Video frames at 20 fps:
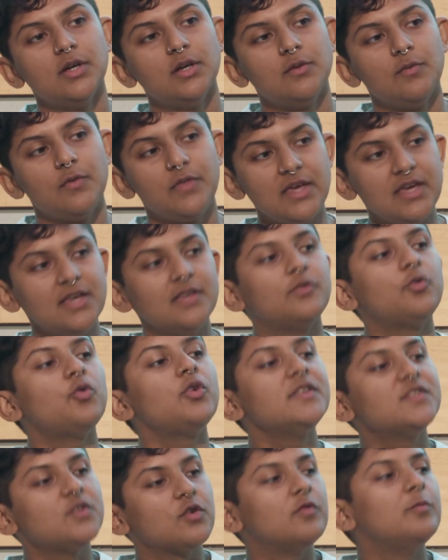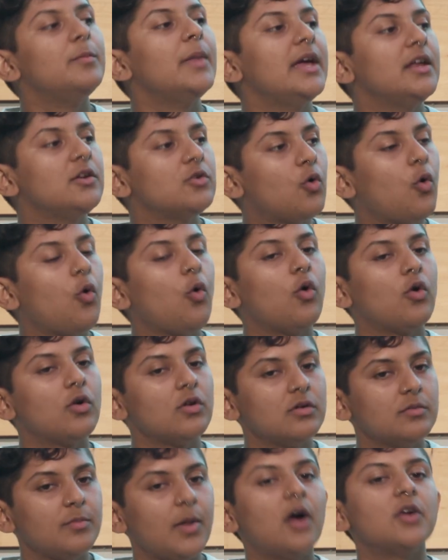the three sort of main
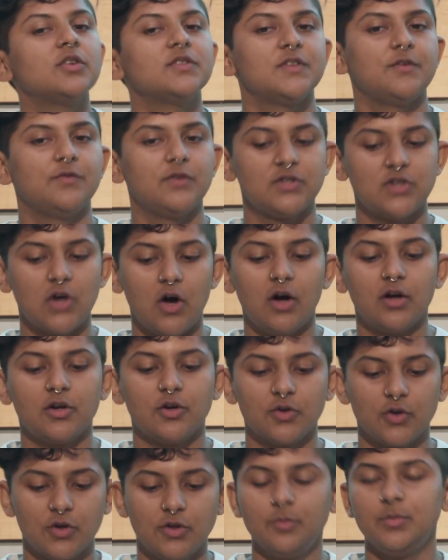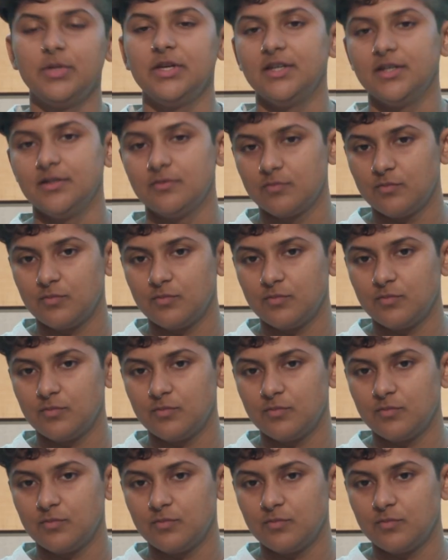core parts of the talk are going to be